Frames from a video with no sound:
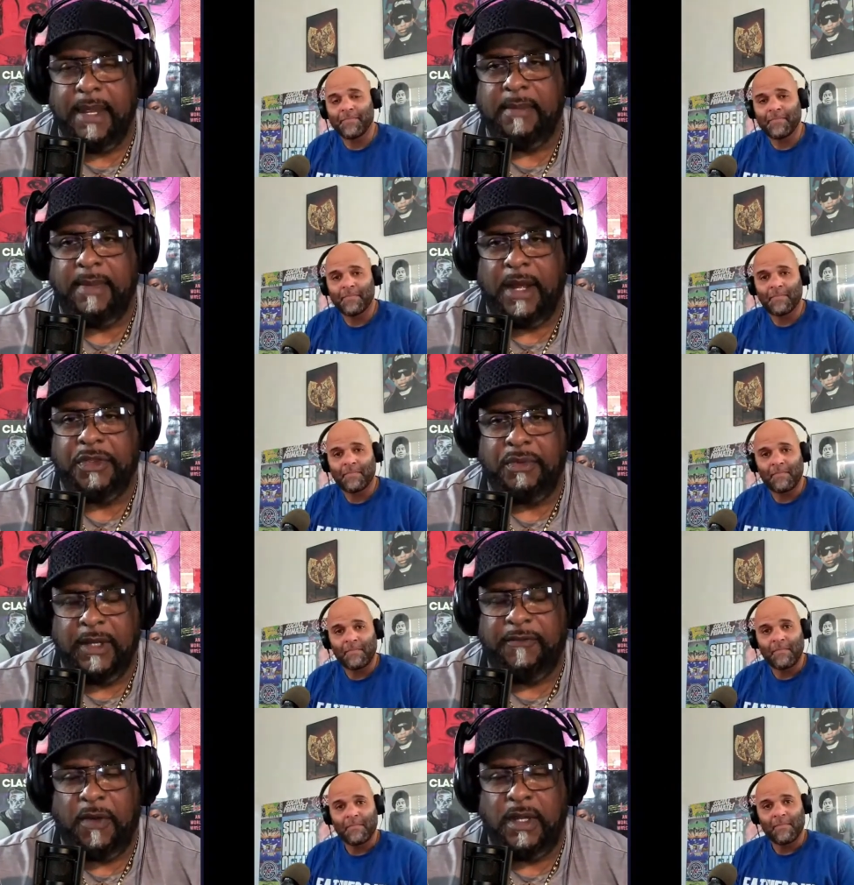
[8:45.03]
Speaker 1: about three to
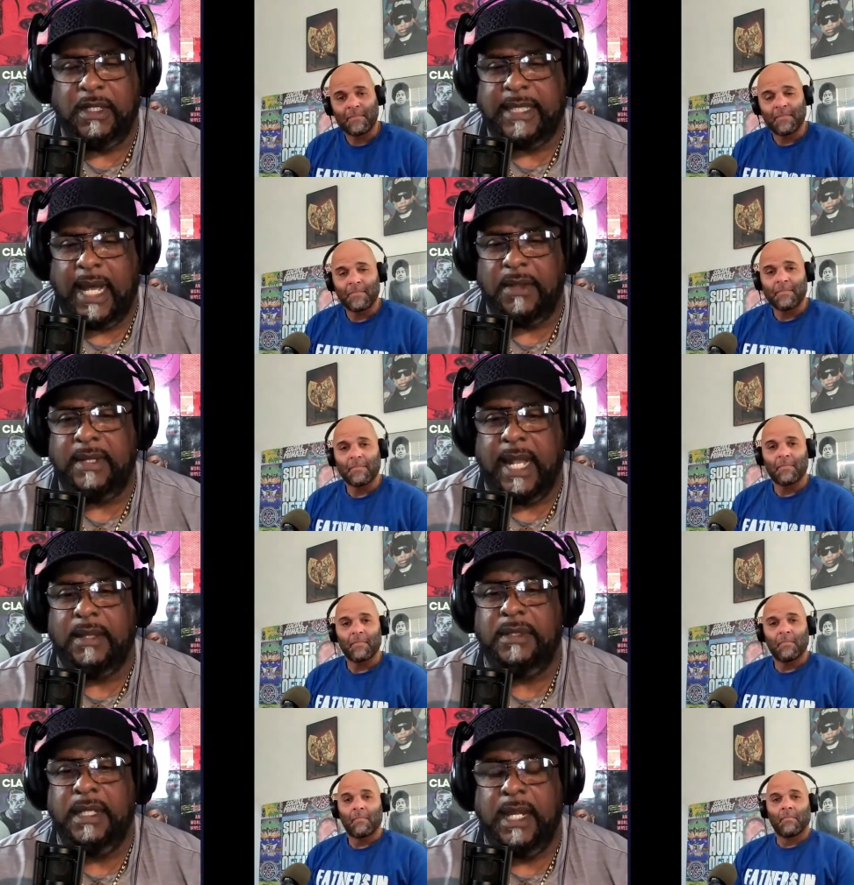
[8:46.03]
four hundred thousand dollars
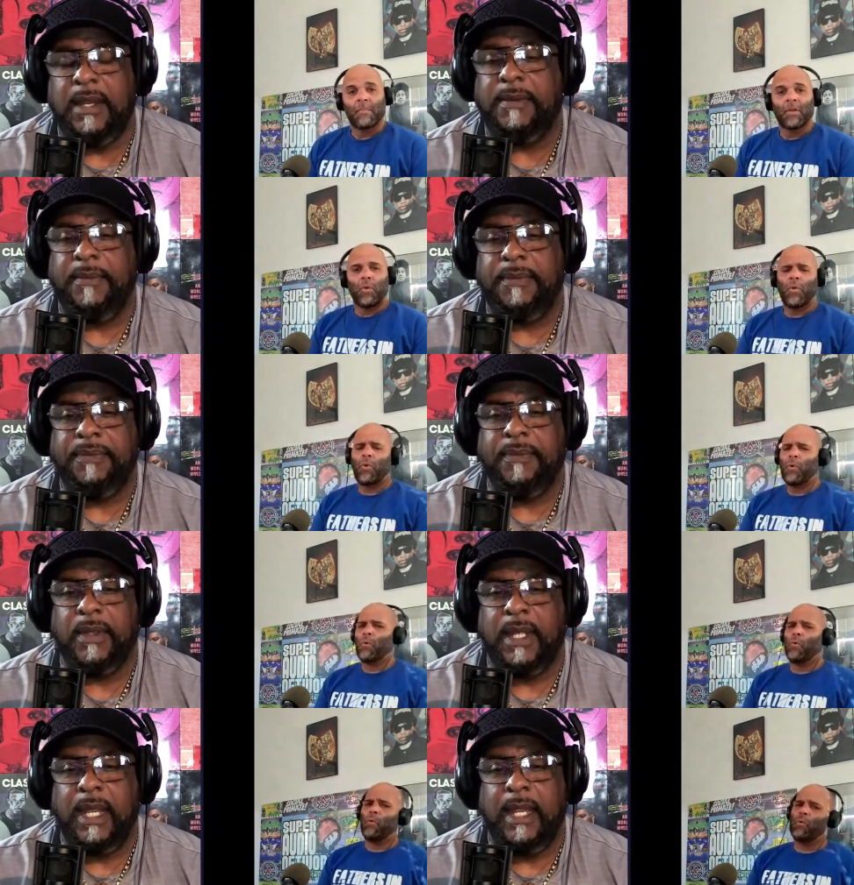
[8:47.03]
a year.
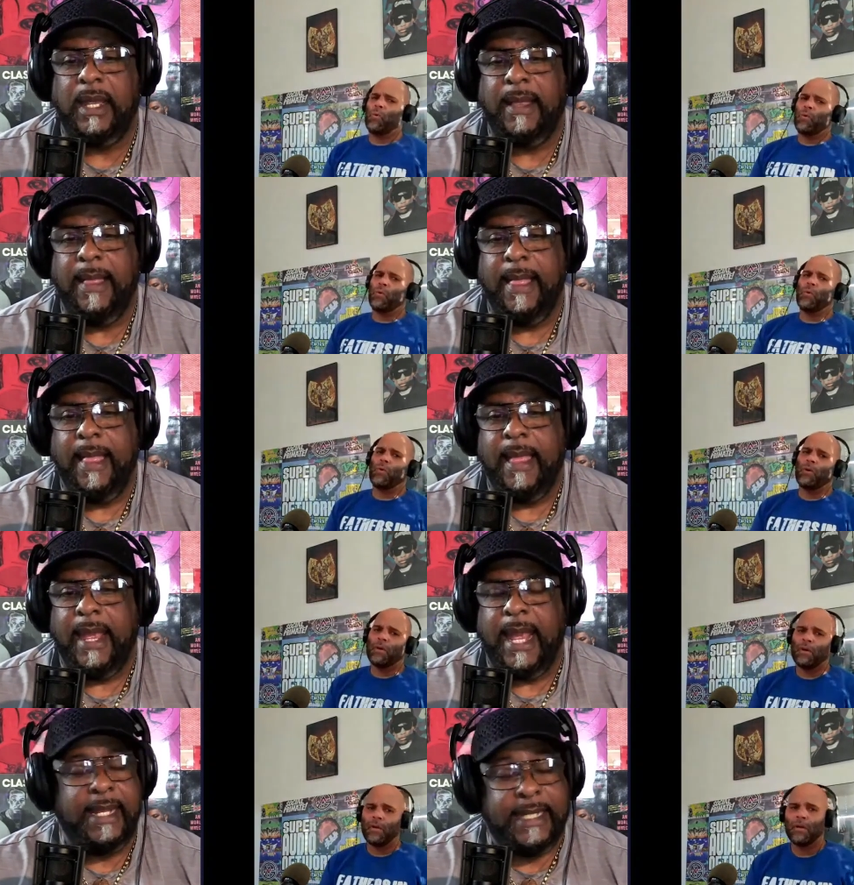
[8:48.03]
Okay.
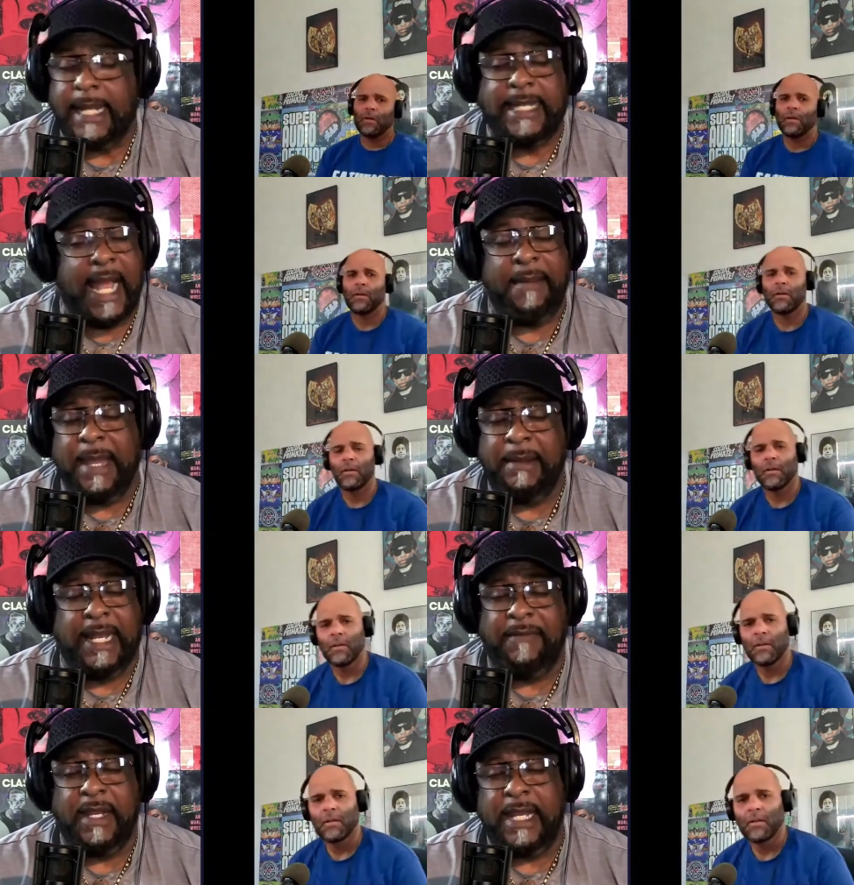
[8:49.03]
And at that time, he
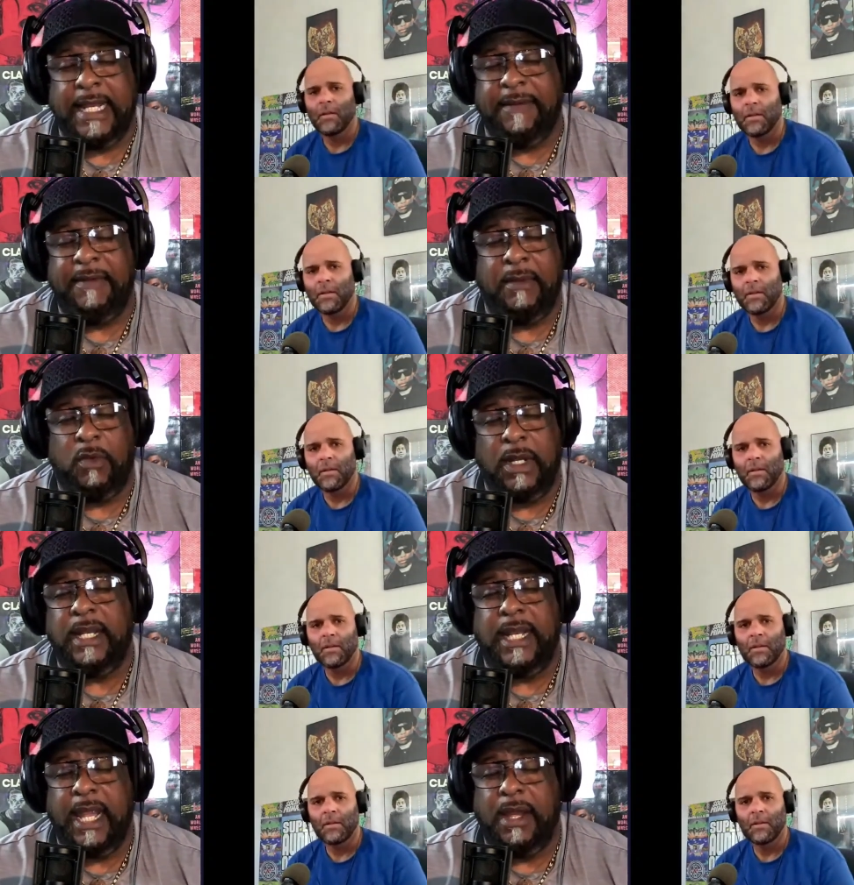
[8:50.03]
living in, he living in Woodland
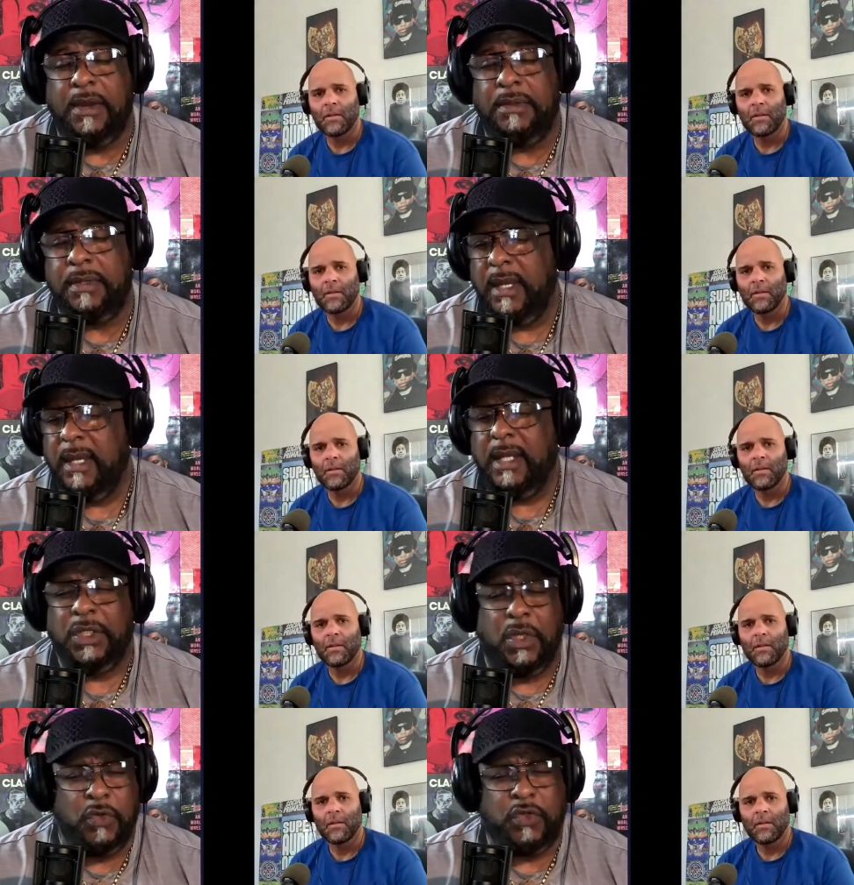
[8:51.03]
Hills,
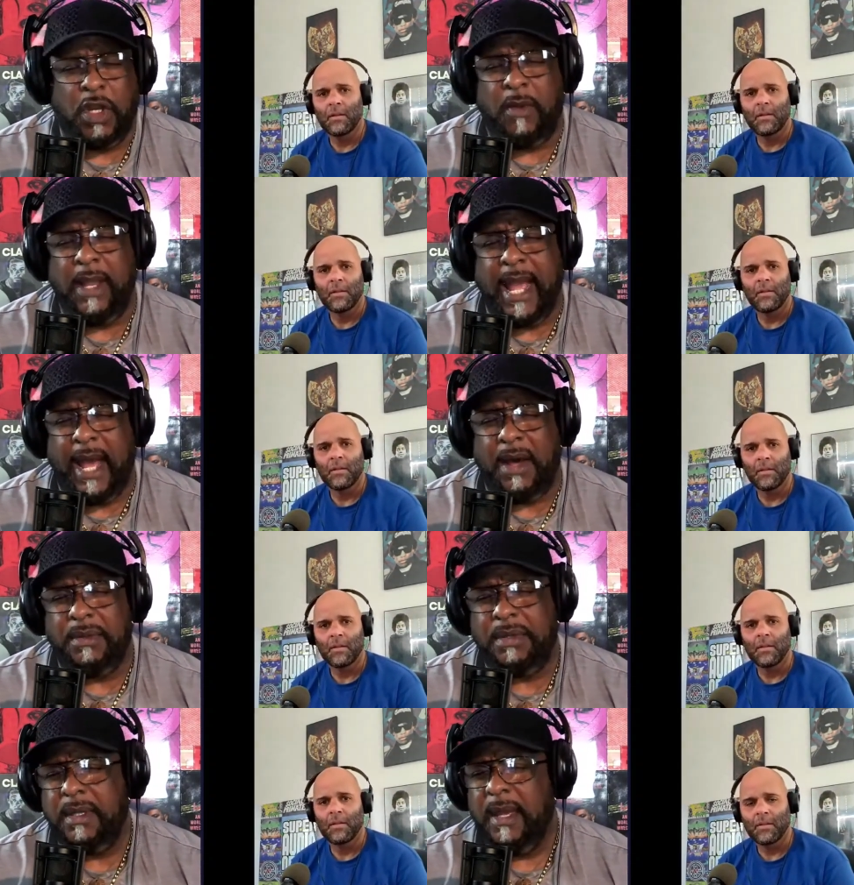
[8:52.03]
two story house,
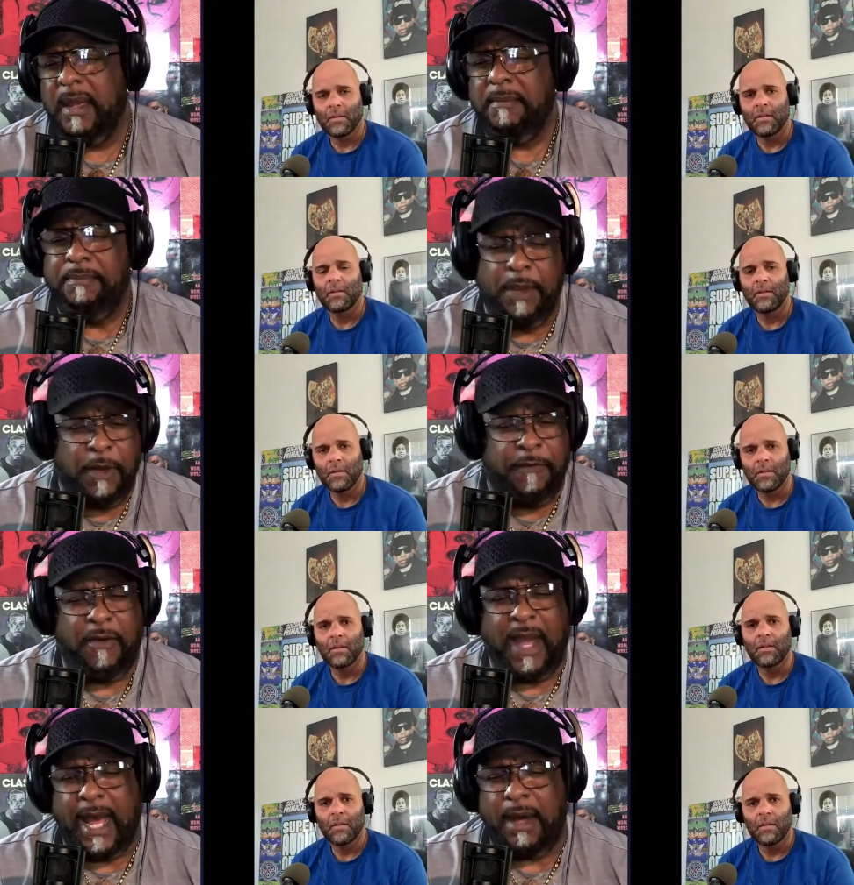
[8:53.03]
beautiful
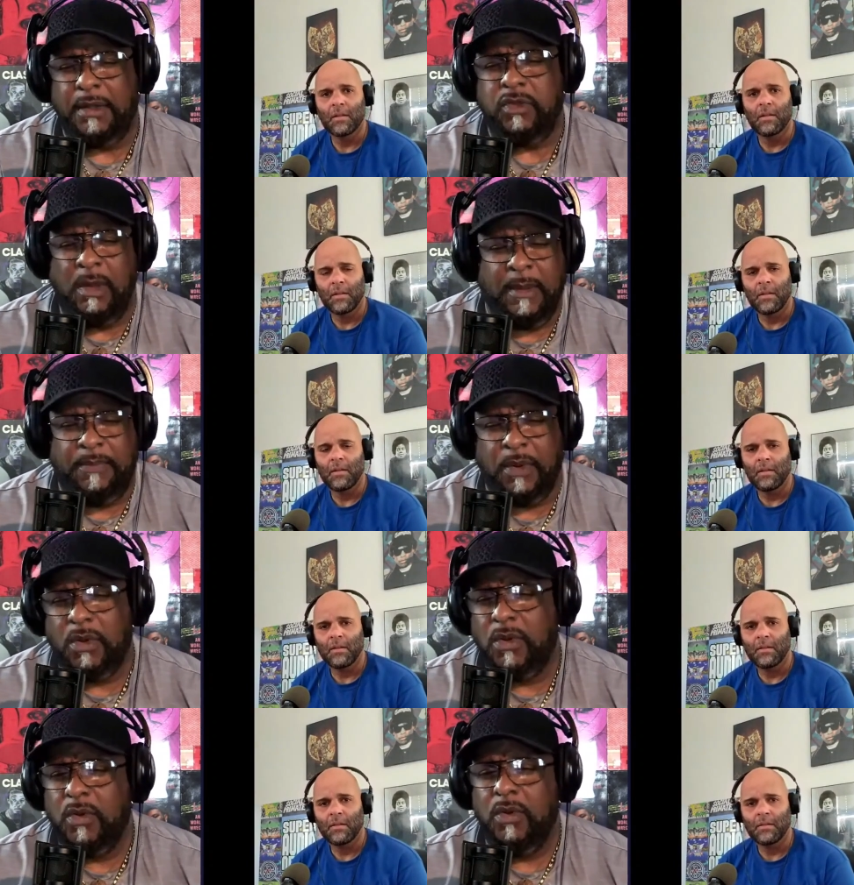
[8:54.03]
house, swimming
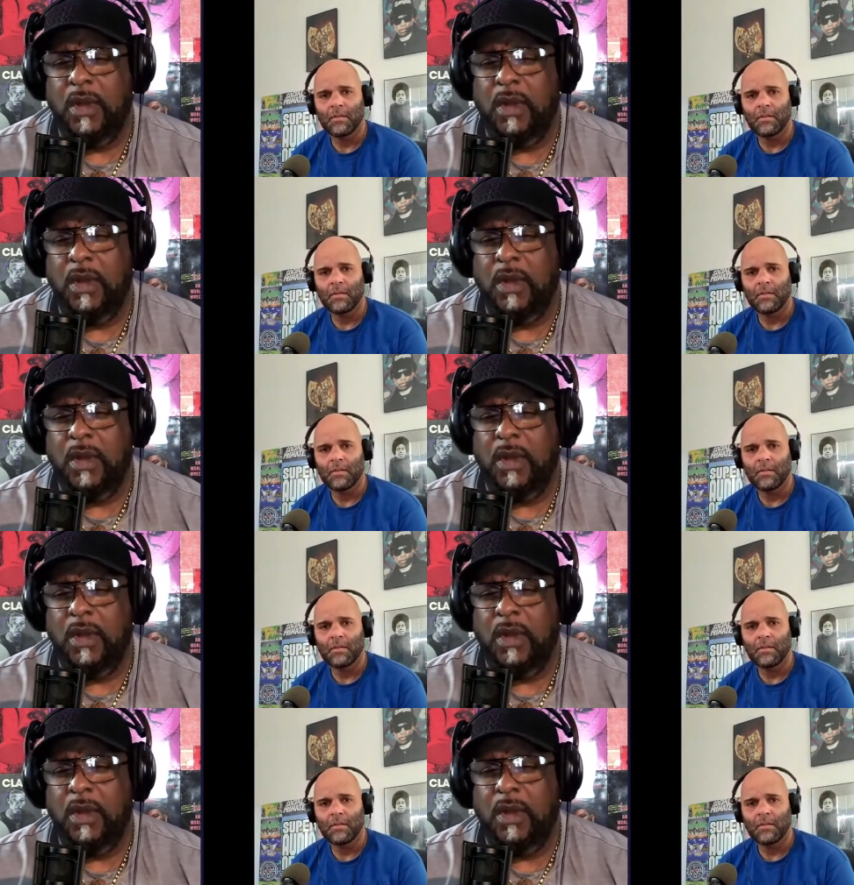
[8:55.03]
pool, yeah.